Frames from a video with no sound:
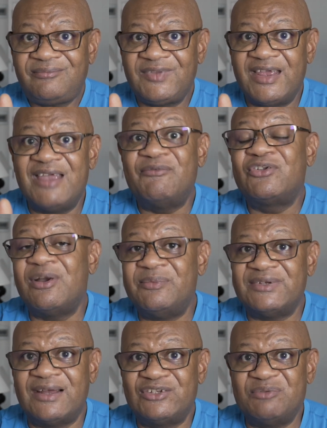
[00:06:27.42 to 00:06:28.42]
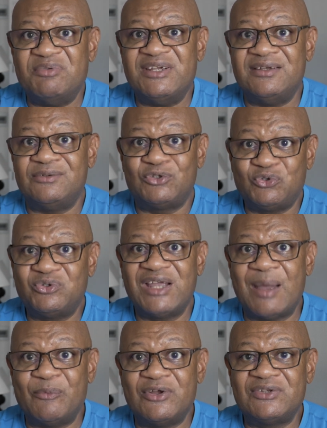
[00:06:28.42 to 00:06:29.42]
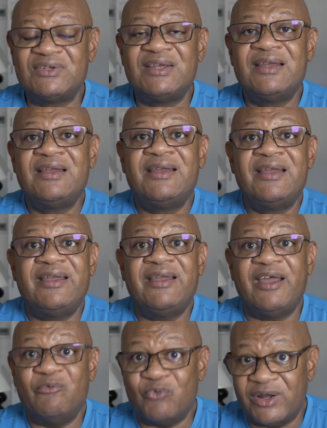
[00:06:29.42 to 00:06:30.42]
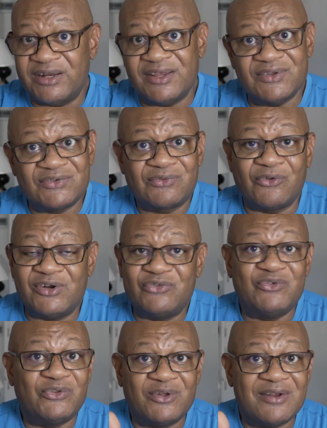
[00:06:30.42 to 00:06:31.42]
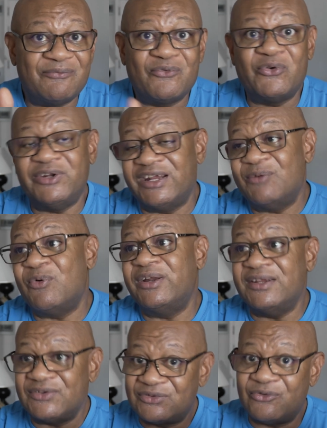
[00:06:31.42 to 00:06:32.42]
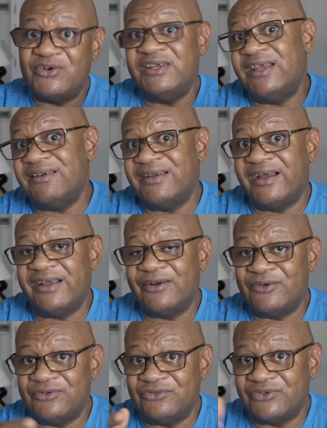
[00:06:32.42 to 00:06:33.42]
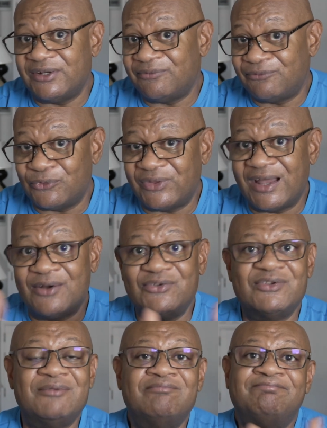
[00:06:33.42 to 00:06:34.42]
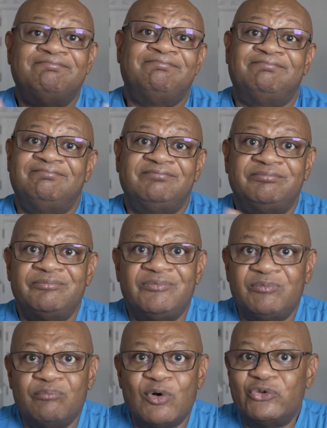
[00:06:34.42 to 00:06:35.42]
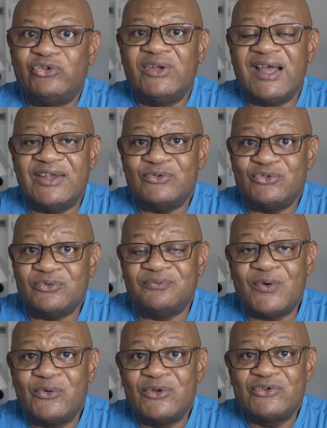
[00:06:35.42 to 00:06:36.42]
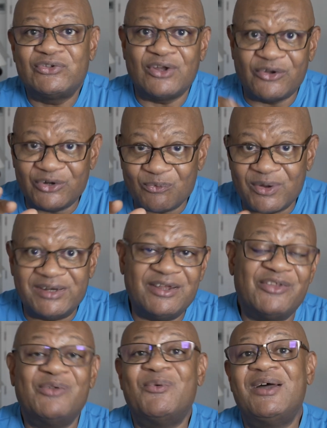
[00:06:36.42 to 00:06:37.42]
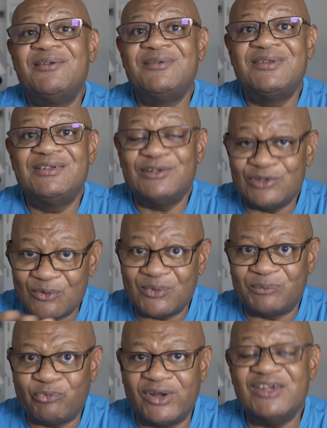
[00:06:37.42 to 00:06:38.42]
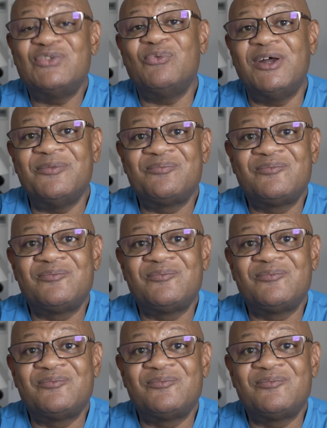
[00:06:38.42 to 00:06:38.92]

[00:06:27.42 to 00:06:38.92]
If it comes out to be 2 cameras, and one is $33.34 and the other one is $38,900, $4,000, most of you guys who shoot photos are going to want the other one, the lower priced one.